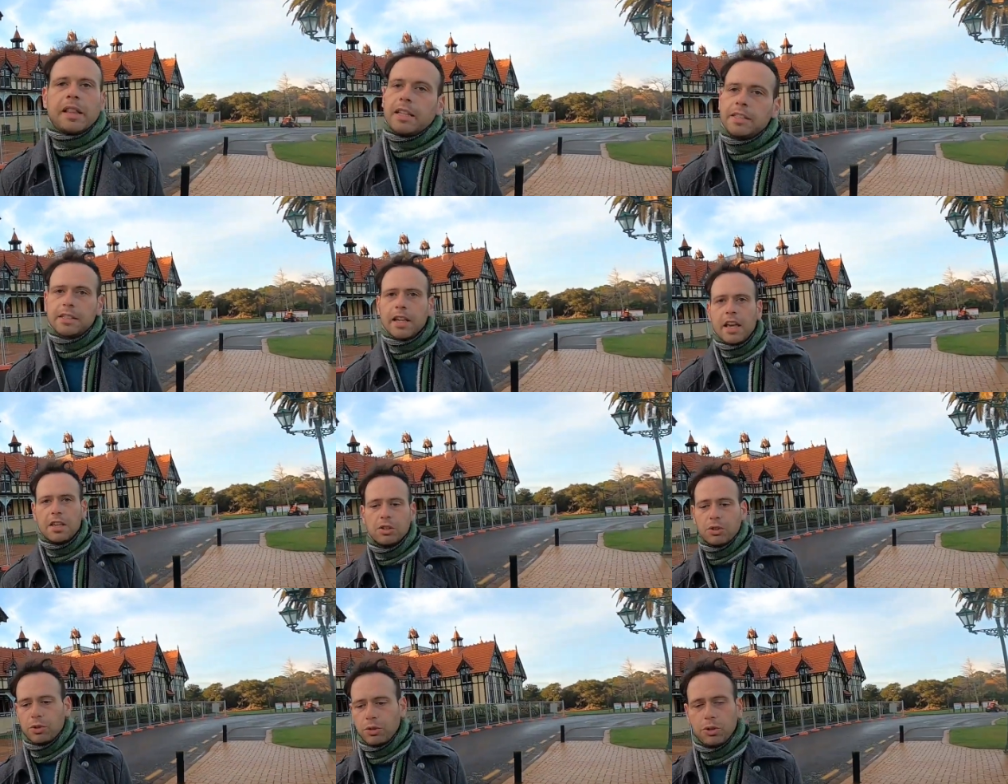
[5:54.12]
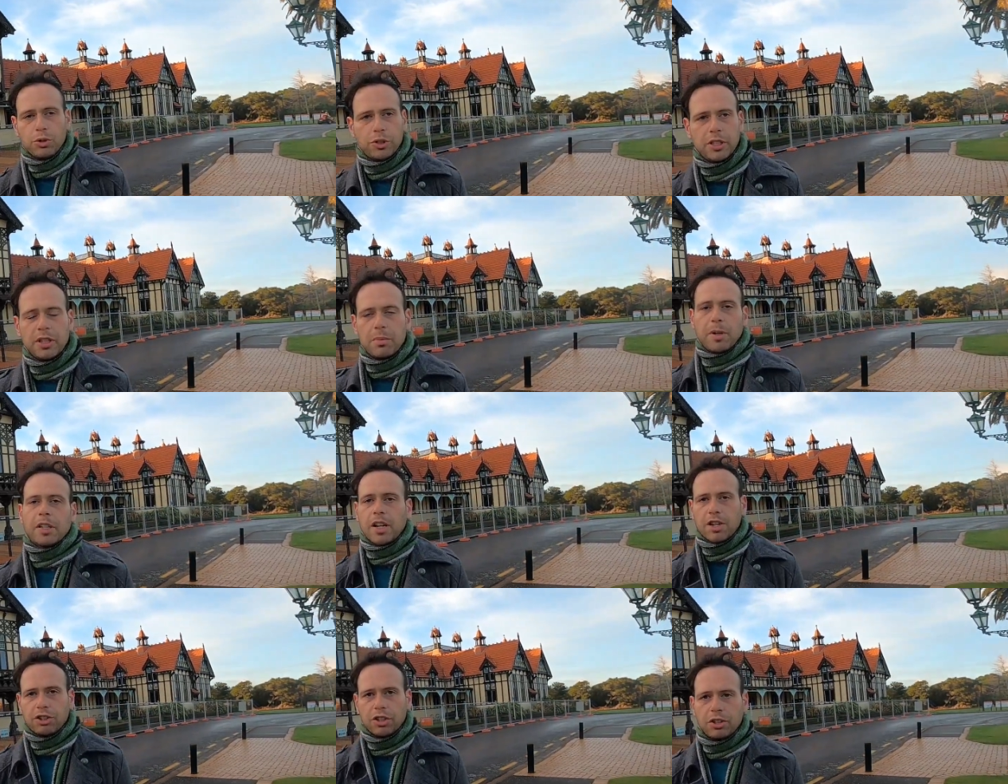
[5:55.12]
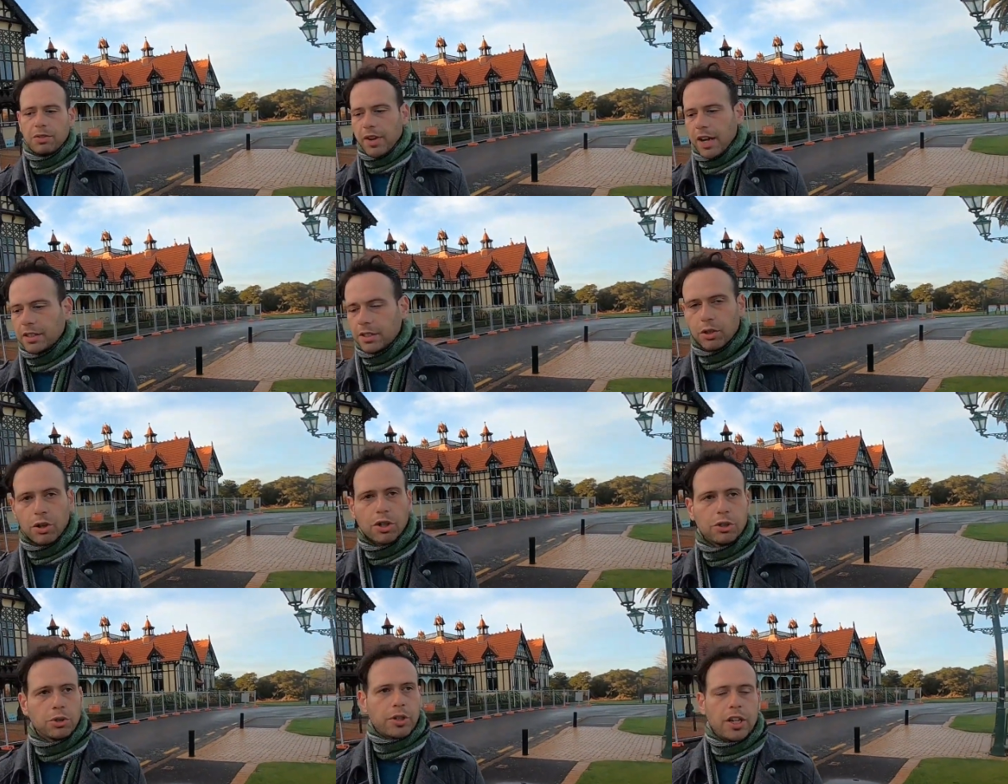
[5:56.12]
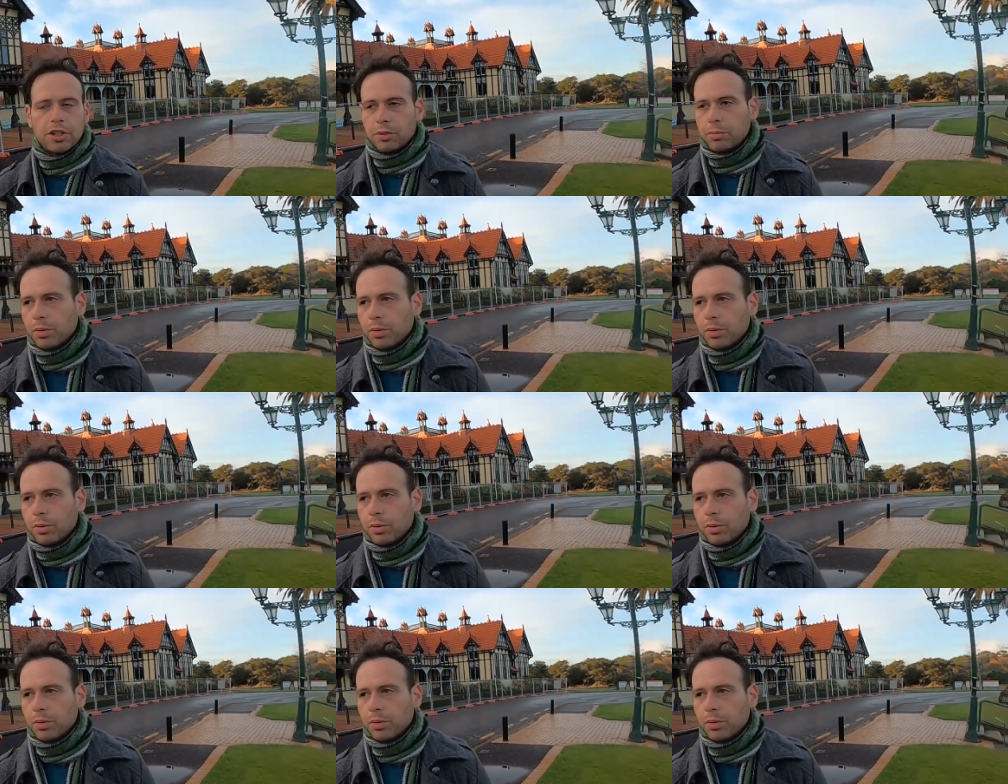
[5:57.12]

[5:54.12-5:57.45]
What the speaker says: But let's say you use an immigration advisor or education